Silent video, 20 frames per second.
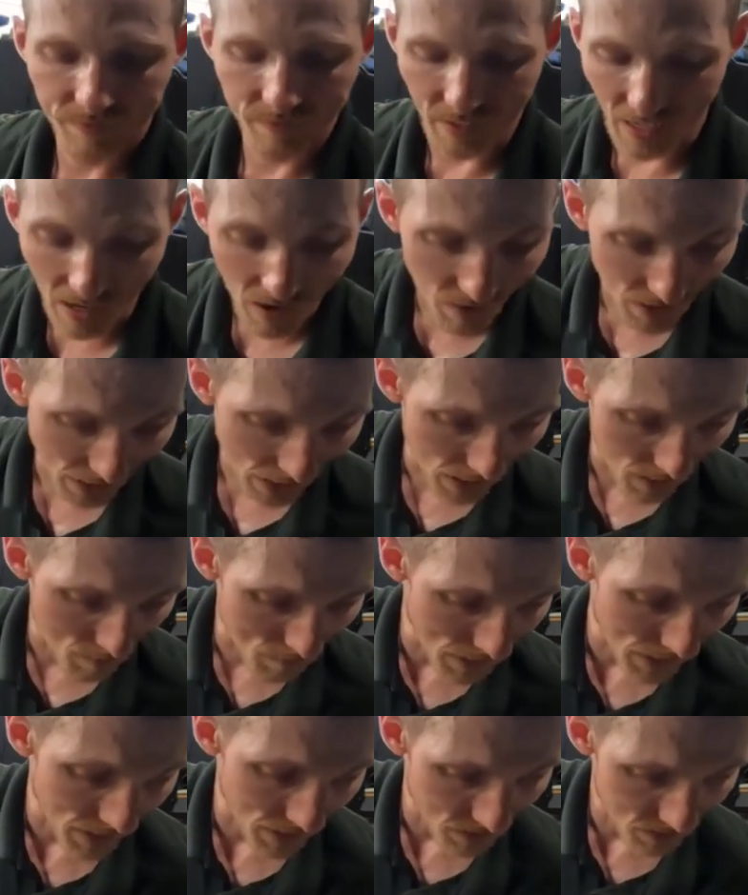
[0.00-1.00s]
Now I got a
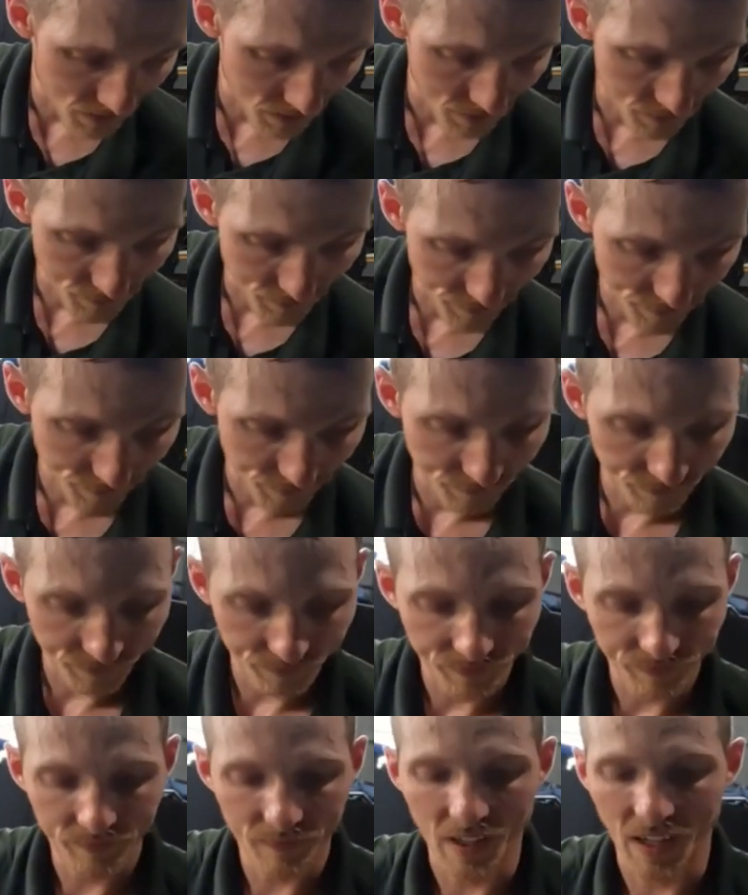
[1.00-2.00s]
mess.
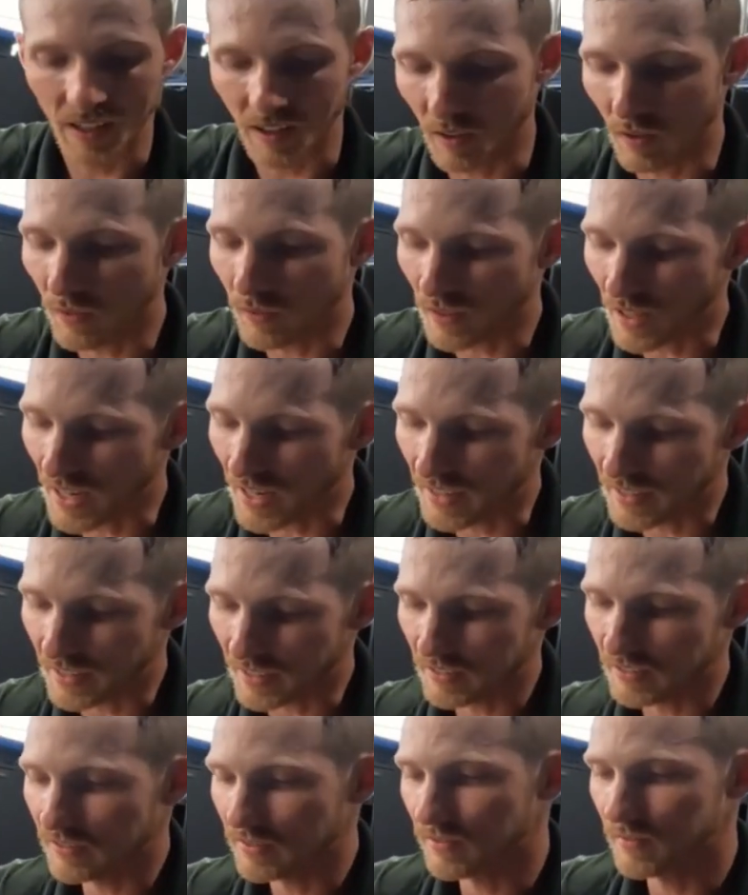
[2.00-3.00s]
I don't like
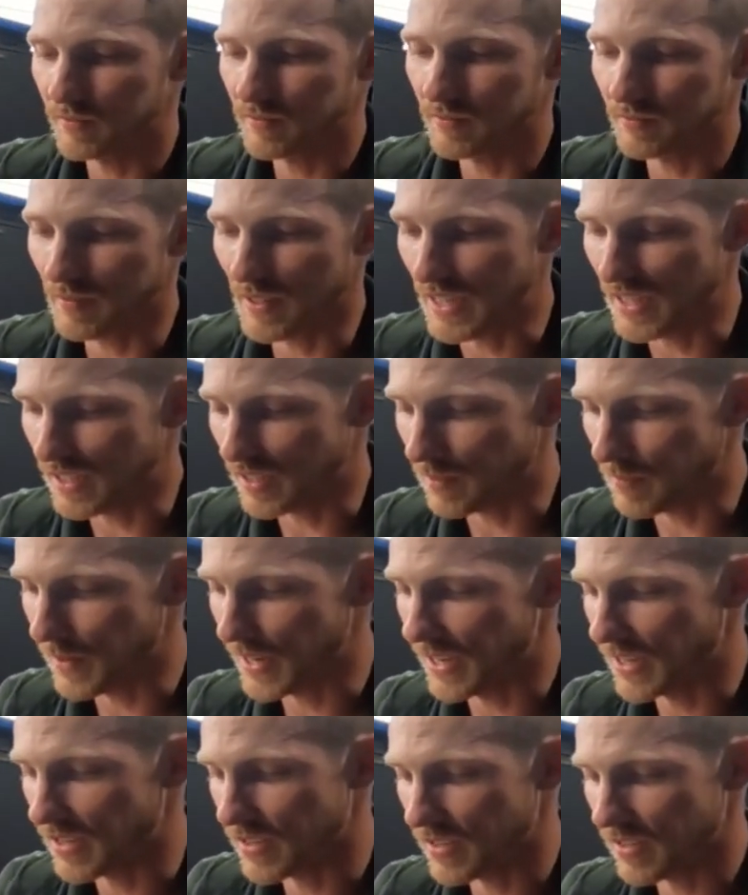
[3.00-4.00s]
making a
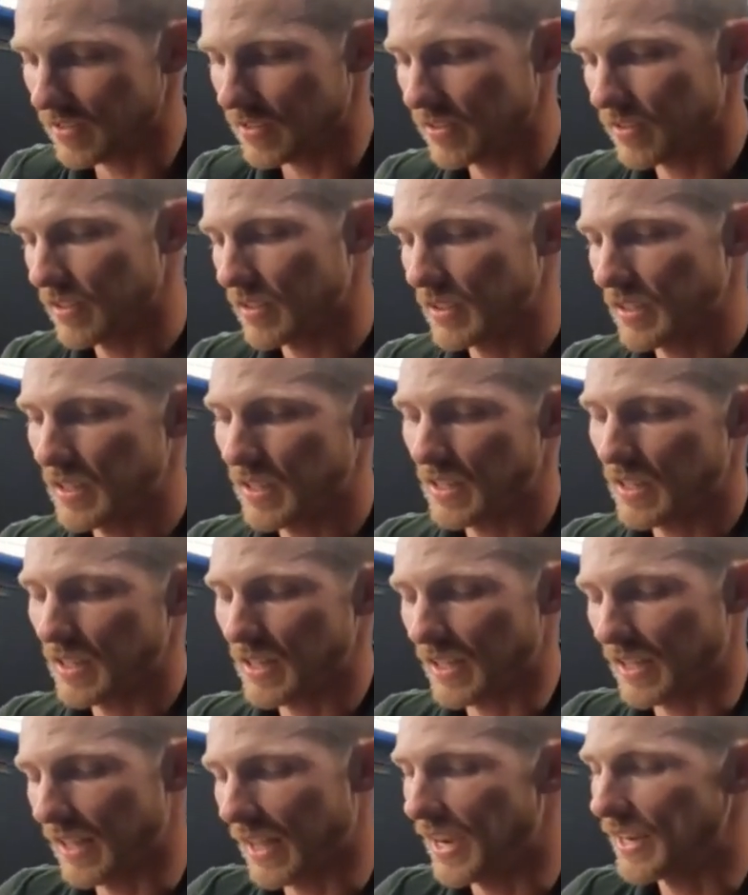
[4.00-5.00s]
mess.
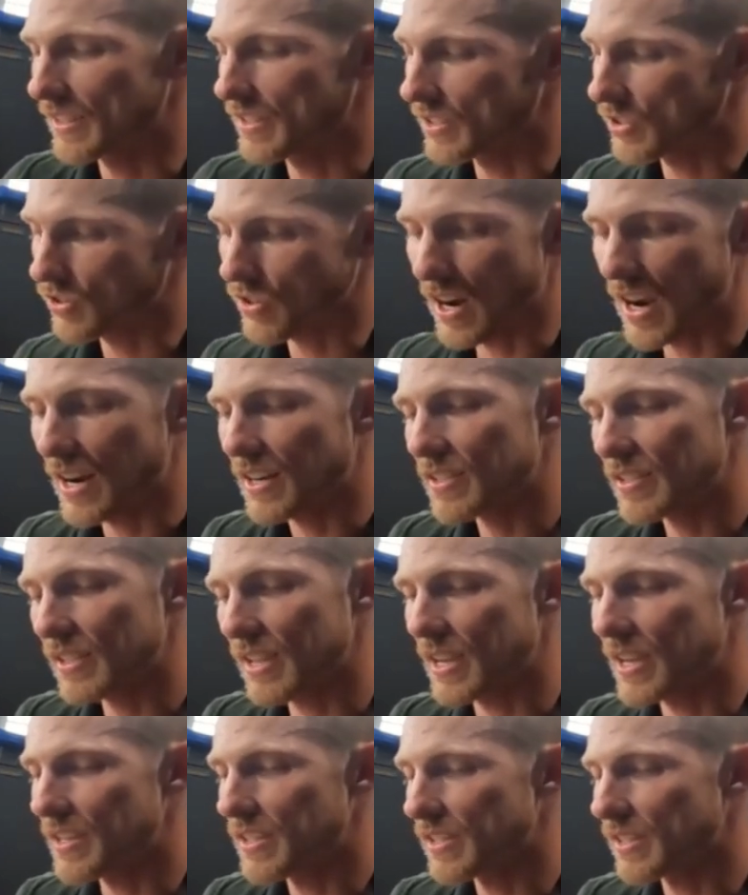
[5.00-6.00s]
I like to try to
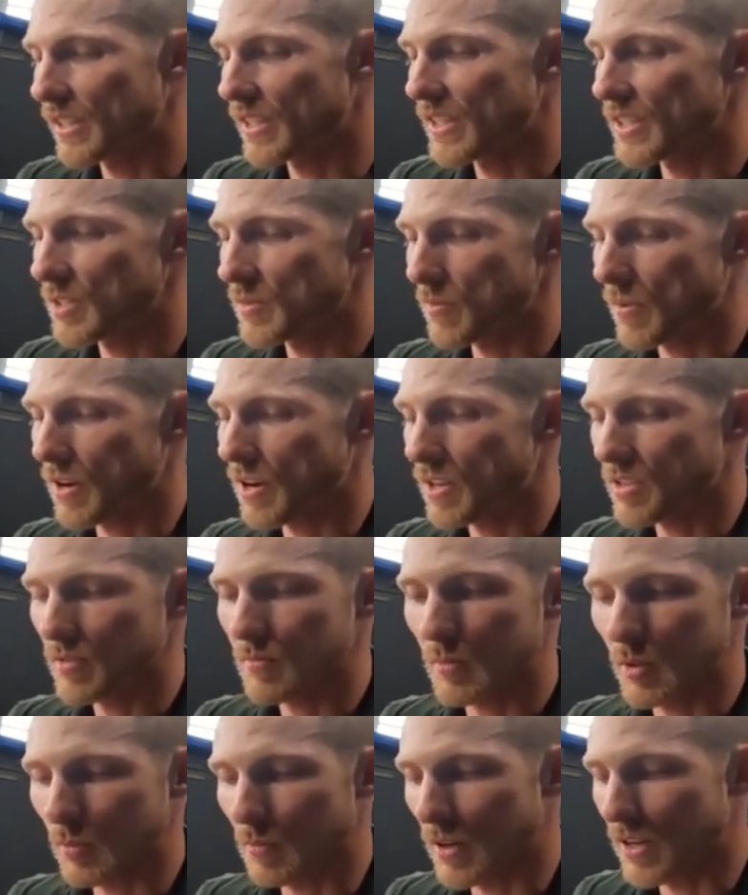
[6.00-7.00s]
stay as clean as
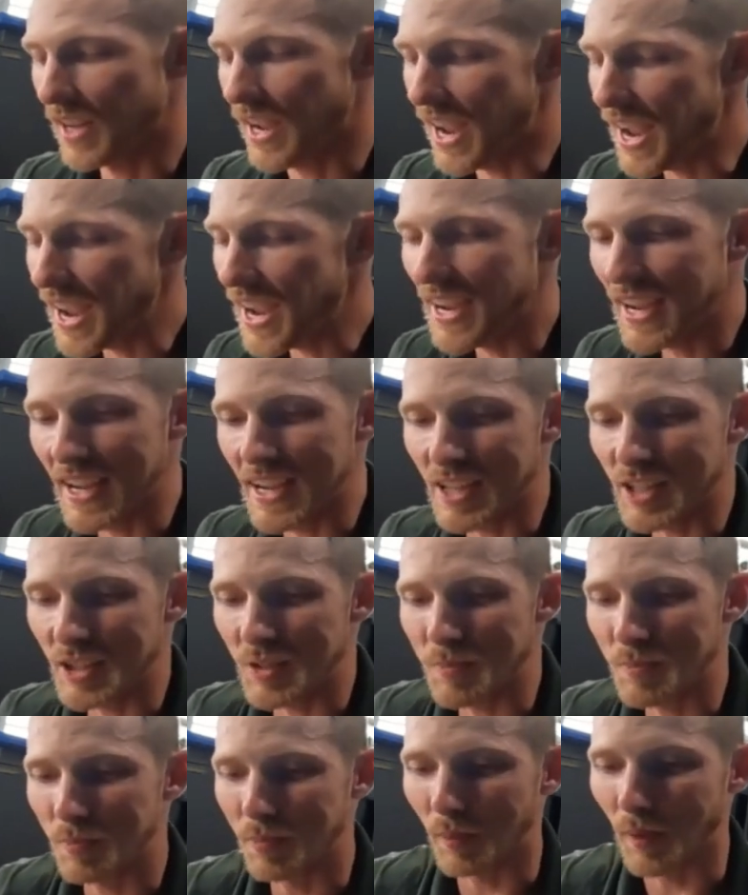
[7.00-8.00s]
possible, but hey,
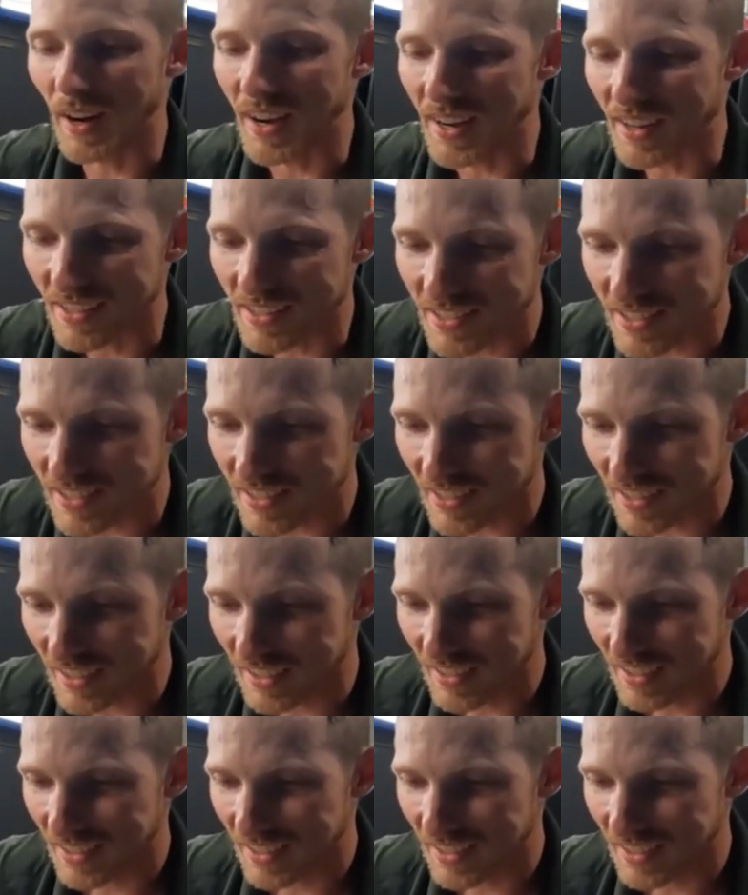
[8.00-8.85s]
it's brakes.